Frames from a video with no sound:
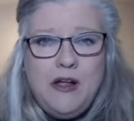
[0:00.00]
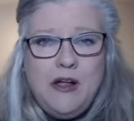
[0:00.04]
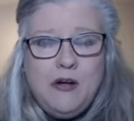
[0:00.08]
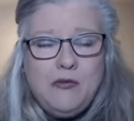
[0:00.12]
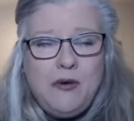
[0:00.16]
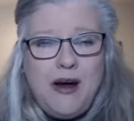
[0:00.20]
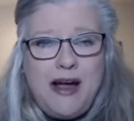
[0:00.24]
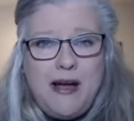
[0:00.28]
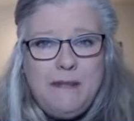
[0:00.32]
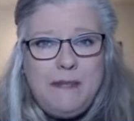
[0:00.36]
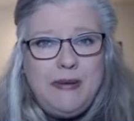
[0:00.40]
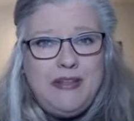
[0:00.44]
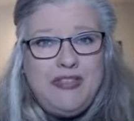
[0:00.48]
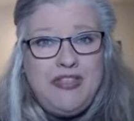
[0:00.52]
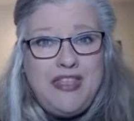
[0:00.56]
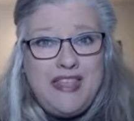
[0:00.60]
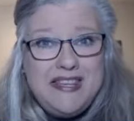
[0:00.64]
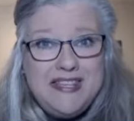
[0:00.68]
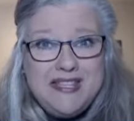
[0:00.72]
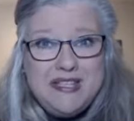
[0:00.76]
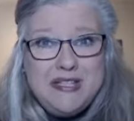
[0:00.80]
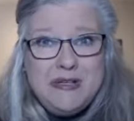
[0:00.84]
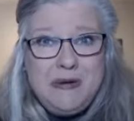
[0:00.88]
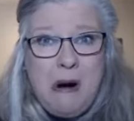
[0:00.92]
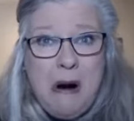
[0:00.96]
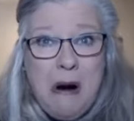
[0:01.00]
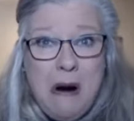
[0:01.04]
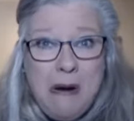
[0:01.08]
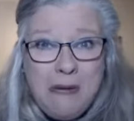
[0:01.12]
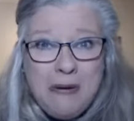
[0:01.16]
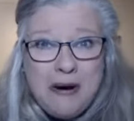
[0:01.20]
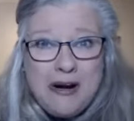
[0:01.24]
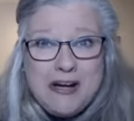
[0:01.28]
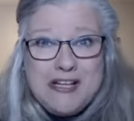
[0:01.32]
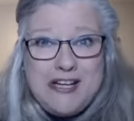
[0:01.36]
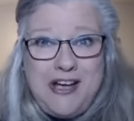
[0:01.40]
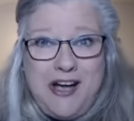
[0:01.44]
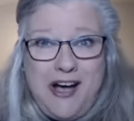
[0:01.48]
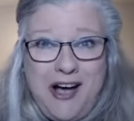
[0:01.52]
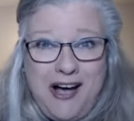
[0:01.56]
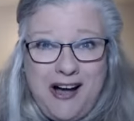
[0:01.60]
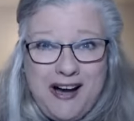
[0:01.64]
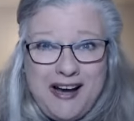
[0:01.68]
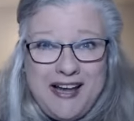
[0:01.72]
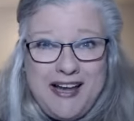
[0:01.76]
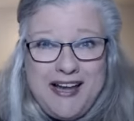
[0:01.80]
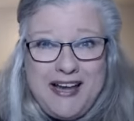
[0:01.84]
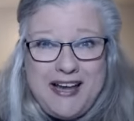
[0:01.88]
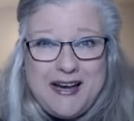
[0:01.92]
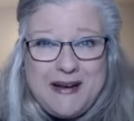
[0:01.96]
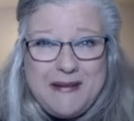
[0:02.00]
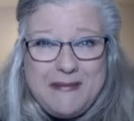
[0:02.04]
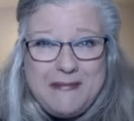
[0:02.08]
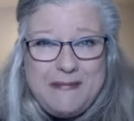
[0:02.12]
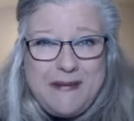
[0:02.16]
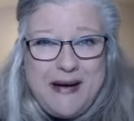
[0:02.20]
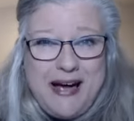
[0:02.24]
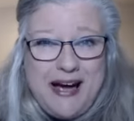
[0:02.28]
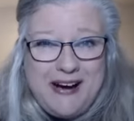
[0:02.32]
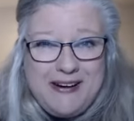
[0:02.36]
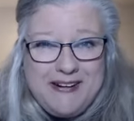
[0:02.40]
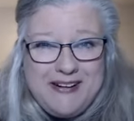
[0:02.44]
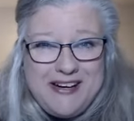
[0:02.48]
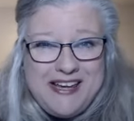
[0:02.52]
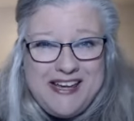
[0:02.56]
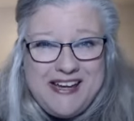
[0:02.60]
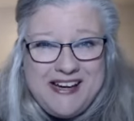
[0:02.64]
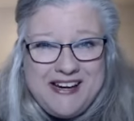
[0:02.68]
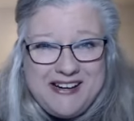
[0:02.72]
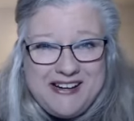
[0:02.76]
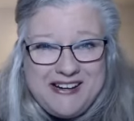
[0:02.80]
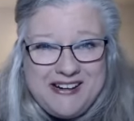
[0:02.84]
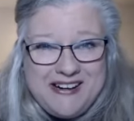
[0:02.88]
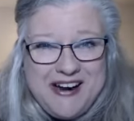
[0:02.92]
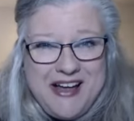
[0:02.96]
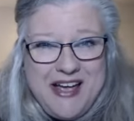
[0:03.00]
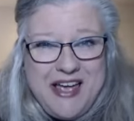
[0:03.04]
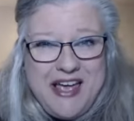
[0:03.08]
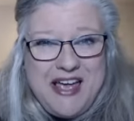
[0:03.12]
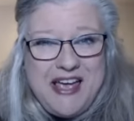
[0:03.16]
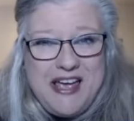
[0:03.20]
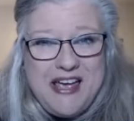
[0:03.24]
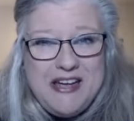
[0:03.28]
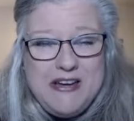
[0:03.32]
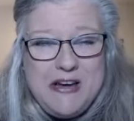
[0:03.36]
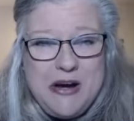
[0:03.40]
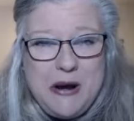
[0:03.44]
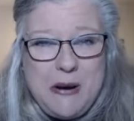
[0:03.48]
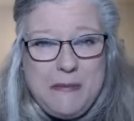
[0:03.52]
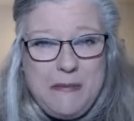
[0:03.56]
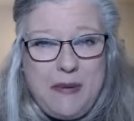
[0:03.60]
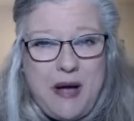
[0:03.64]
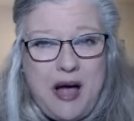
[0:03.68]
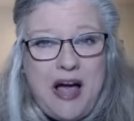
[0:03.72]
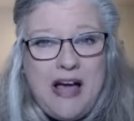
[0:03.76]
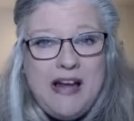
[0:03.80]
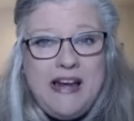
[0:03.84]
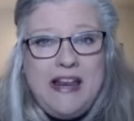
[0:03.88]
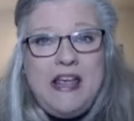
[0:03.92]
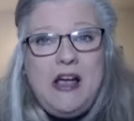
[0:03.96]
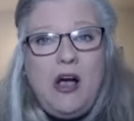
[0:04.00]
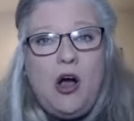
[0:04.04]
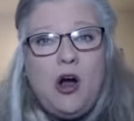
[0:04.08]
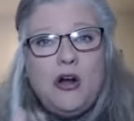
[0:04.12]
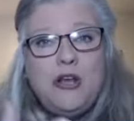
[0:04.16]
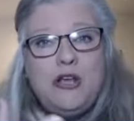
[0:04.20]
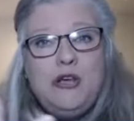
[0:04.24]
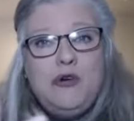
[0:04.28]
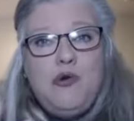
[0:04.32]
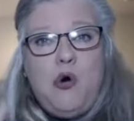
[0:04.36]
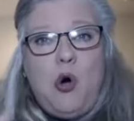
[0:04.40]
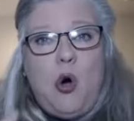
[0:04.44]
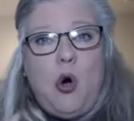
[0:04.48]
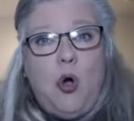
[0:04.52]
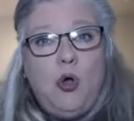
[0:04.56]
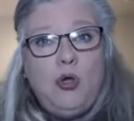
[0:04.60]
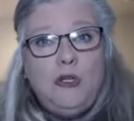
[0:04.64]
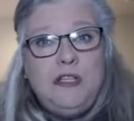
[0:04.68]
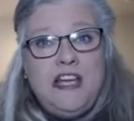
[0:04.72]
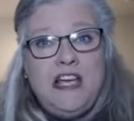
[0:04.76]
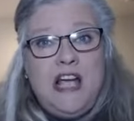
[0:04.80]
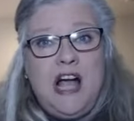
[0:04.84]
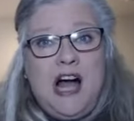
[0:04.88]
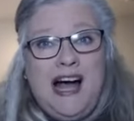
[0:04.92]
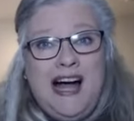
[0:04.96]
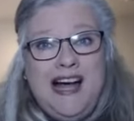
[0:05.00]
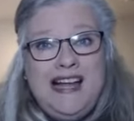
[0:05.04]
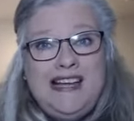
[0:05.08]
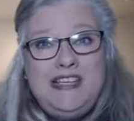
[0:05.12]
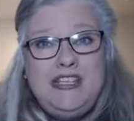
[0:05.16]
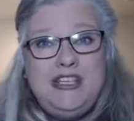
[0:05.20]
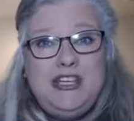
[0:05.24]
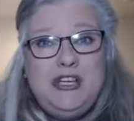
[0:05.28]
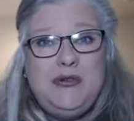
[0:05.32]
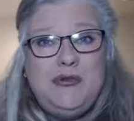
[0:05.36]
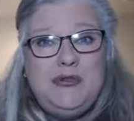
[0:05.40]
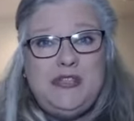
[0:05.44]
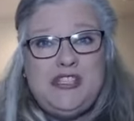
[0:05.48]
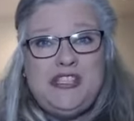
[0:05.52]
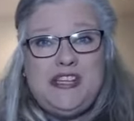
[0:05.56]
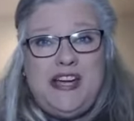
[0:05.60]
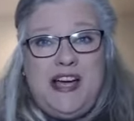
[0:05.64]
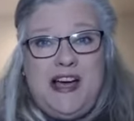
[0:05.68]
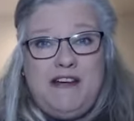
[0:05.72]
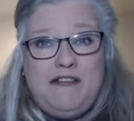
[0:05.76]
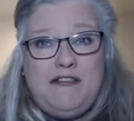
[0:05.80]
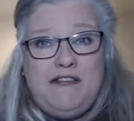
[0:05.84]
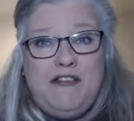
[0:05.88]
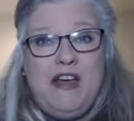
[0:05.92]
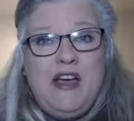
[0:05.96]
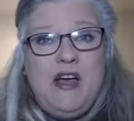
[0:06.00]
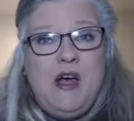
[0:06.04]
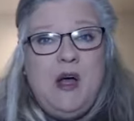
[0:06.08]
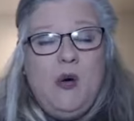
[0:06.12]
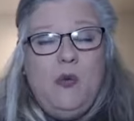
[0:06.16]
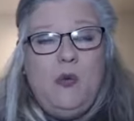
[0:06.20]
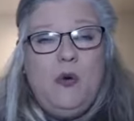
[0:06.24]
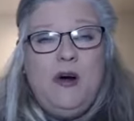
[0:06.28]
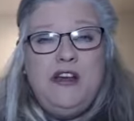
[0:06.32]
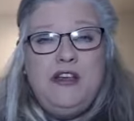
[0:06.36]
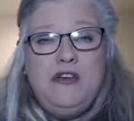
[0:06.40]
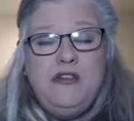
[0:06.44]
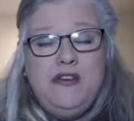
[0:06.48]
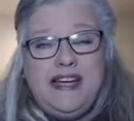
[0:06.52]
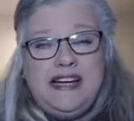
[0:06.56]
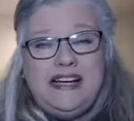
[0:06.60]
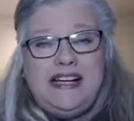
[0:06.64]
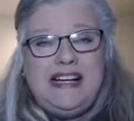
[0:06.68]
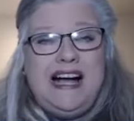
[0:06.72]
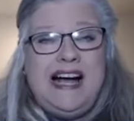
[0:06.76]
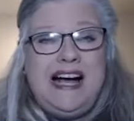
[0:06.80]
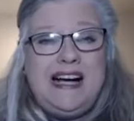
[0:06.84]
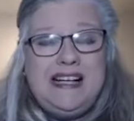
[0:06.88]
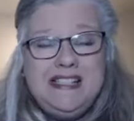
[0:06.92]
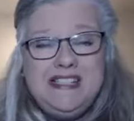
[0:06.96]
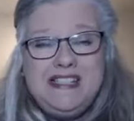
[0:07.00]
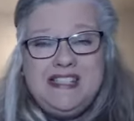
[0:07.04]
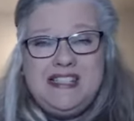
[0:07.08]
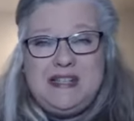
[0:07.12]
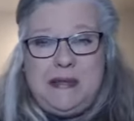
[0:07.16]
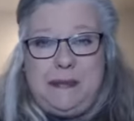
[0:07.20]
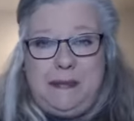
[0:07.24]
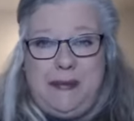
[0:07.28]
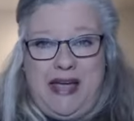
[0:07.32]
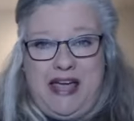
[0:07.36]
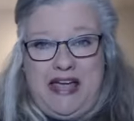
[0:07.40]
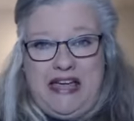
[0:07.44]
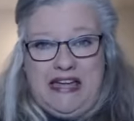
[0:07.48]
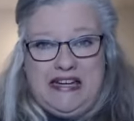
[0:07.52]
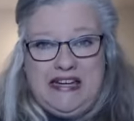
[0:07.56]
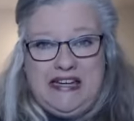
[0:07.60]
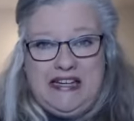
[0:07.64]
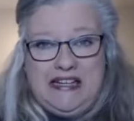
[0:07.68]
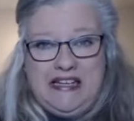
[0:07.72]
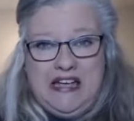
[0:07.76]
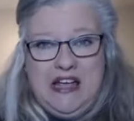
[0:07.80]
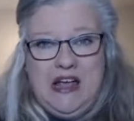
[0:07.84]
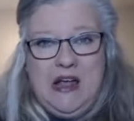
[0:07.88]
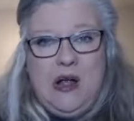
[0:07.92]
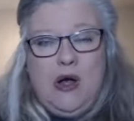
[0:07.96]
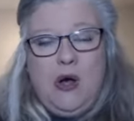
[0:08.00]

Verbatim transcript: Right, but this is what we're talking about here. In your body, are you holding on to stuff where you get constipated?